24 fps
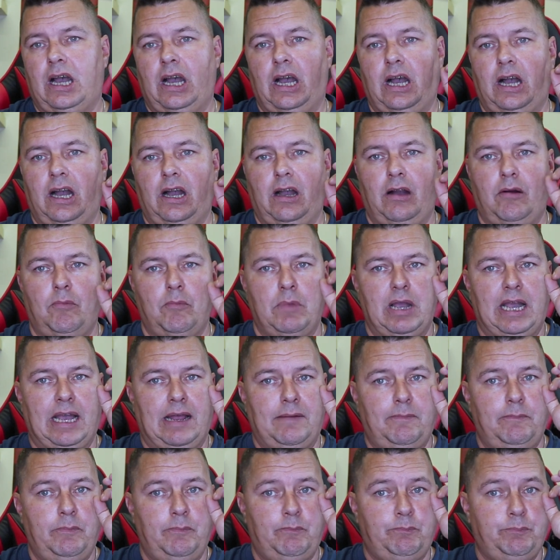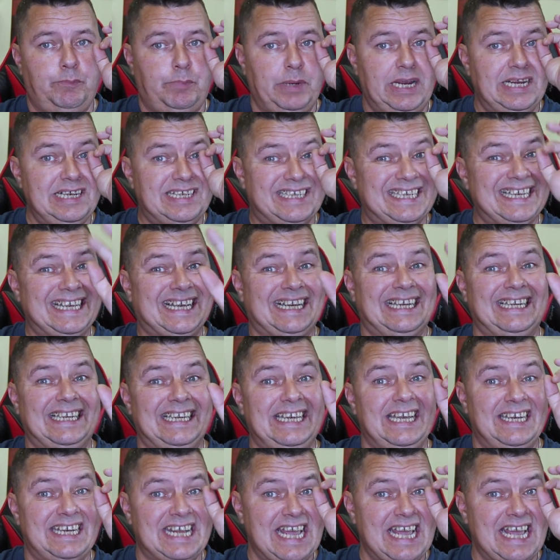And basically,